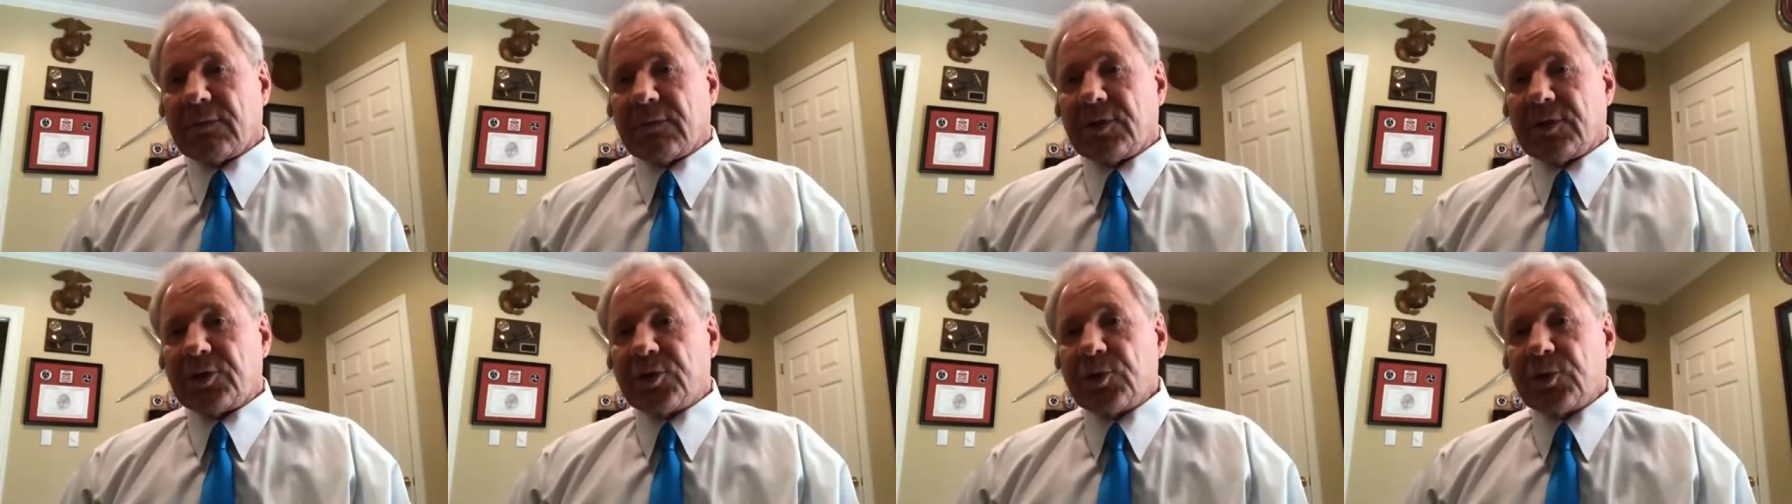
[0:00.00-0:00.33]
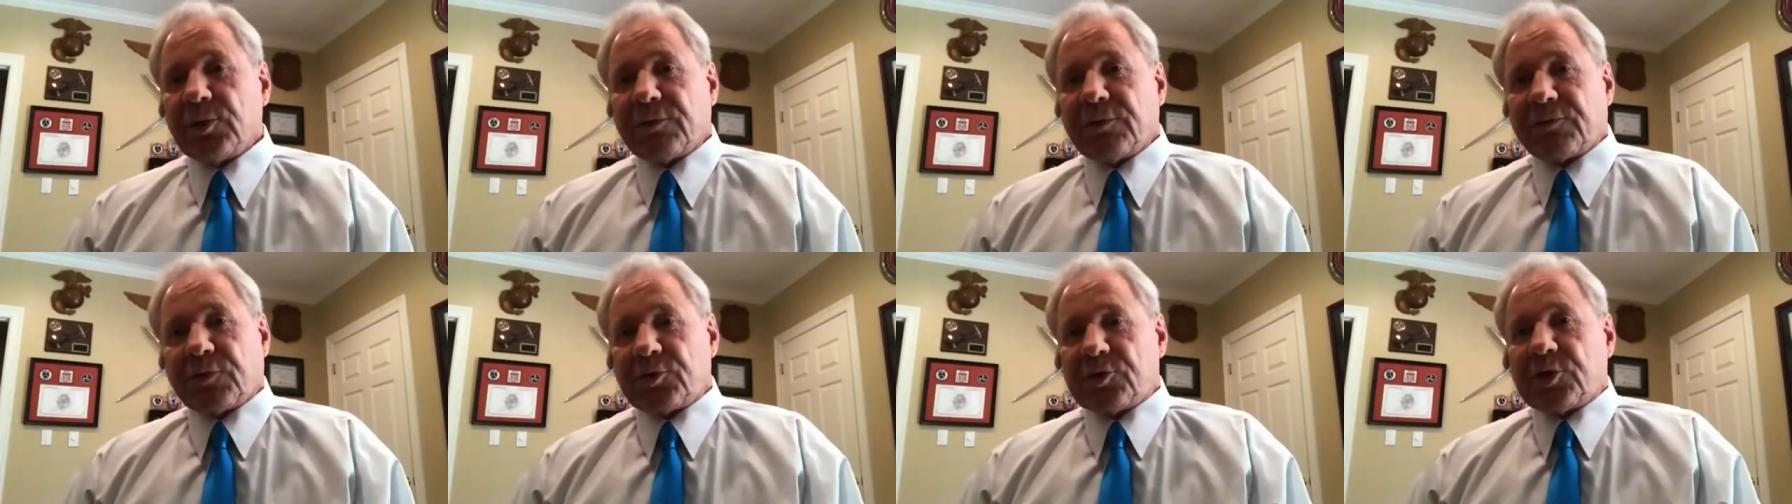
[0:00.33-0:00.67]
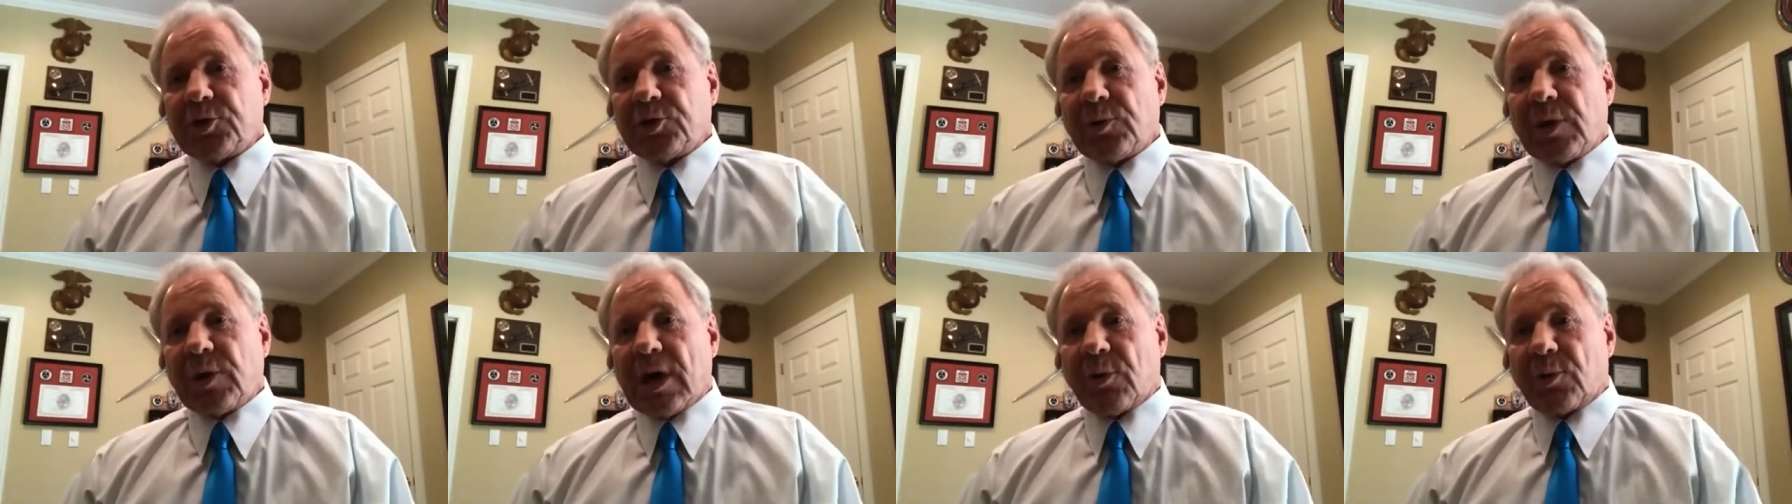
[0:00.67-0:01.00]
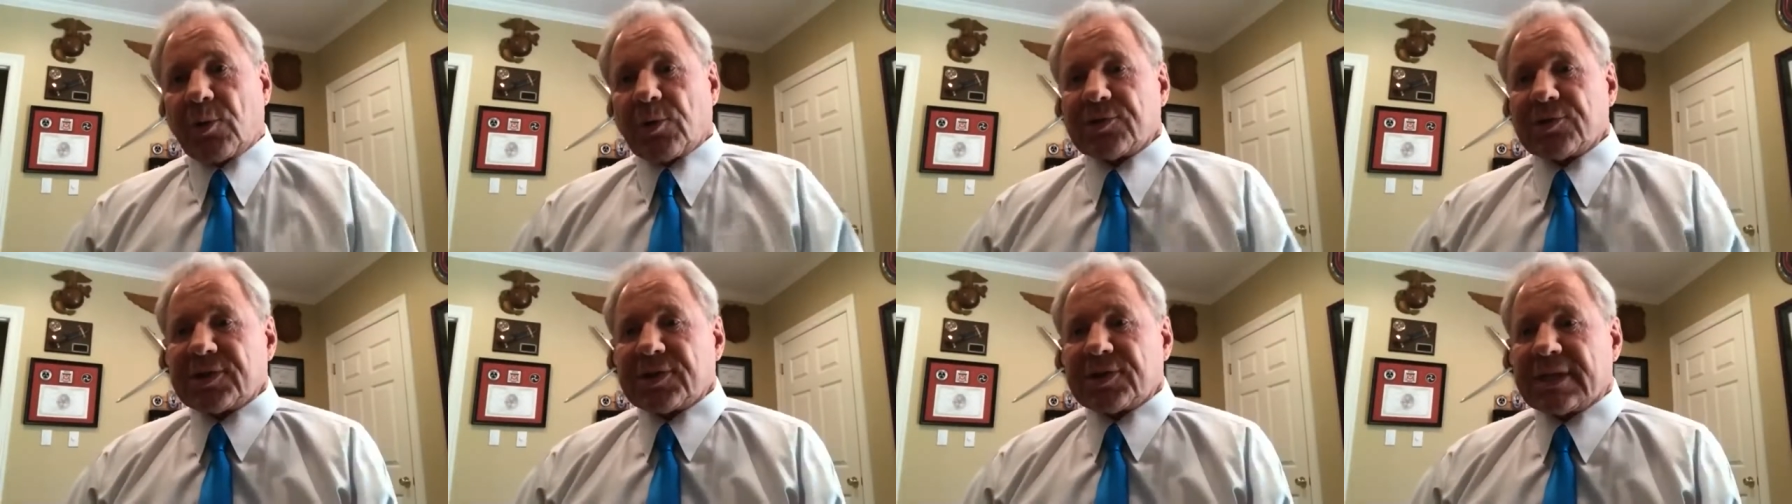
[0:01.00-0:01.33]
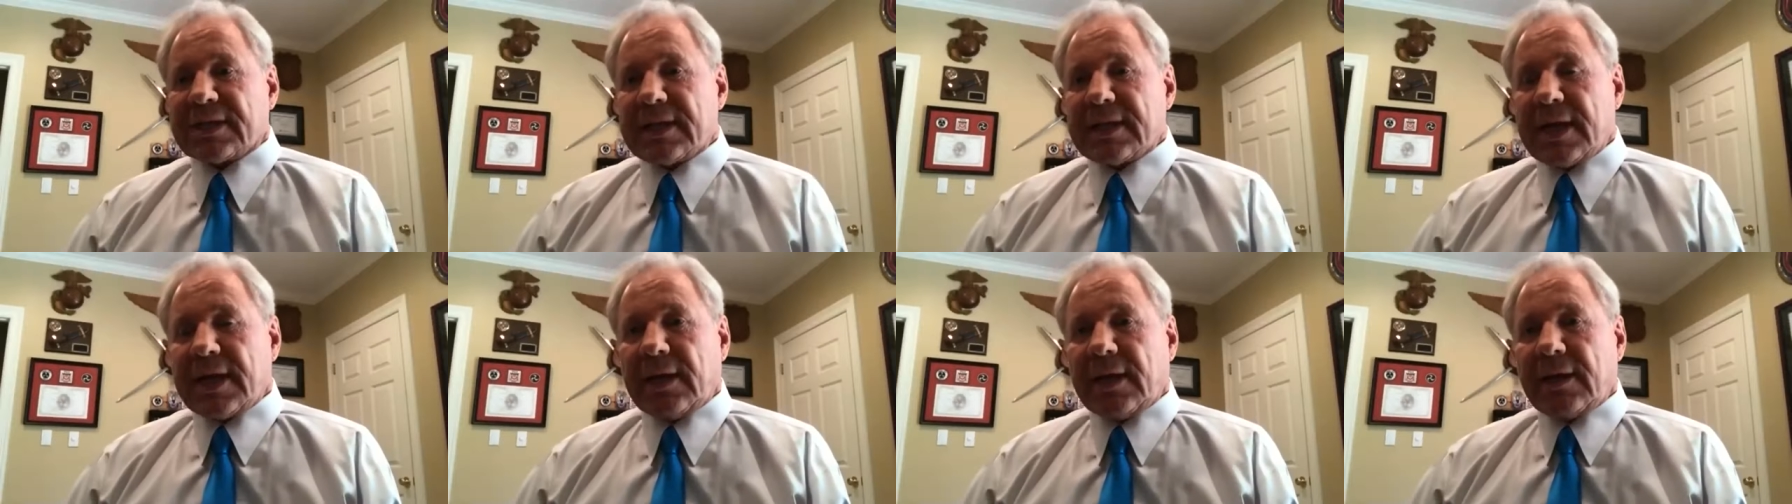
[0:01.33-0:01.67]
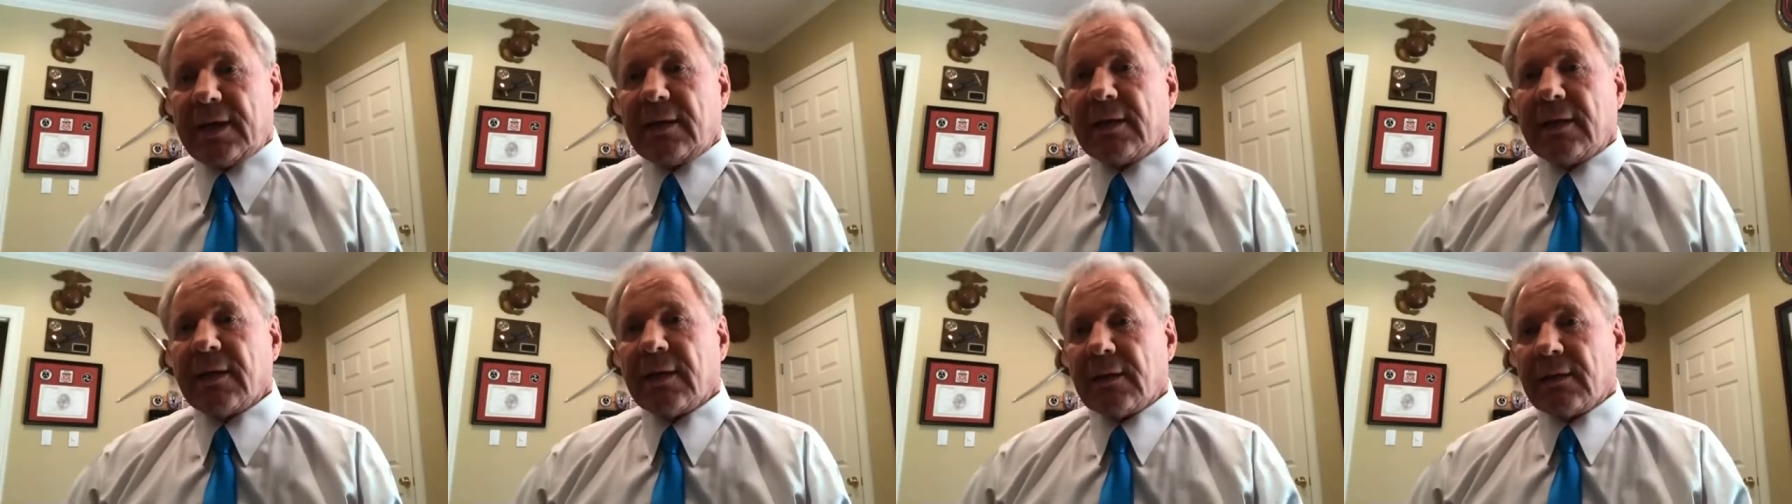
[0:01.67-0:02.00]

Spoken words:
do it for 2 hours a day,